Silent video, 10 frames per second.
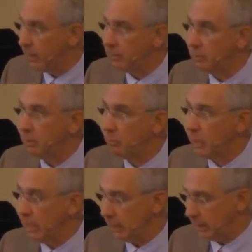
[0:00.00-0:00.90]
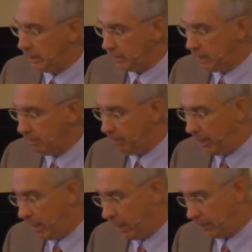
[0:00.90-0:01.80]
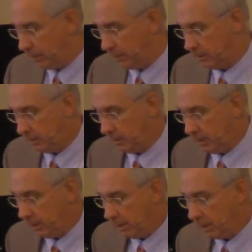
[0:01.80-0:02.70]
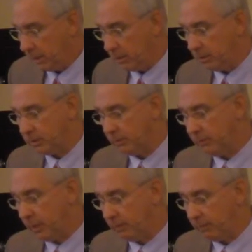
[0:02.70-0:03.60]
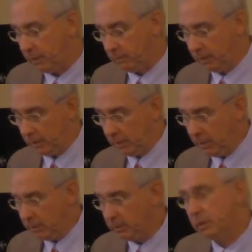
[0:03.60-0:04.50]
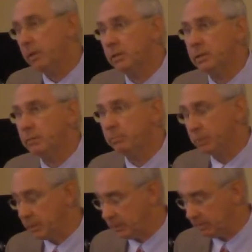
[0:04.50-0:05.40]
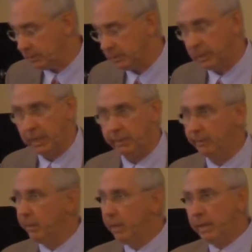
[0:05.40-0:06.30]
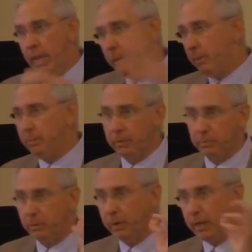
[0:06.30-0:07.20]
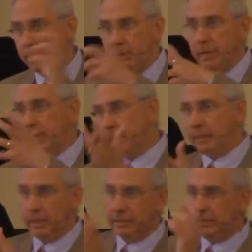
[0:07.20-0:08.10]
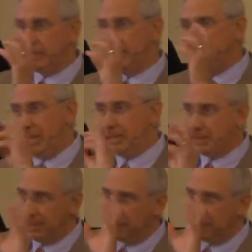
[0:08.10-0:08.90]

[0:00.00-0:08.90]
victory, we at least in part can also find victory. So here are some principles, and I came up with more, and I tried to condense these things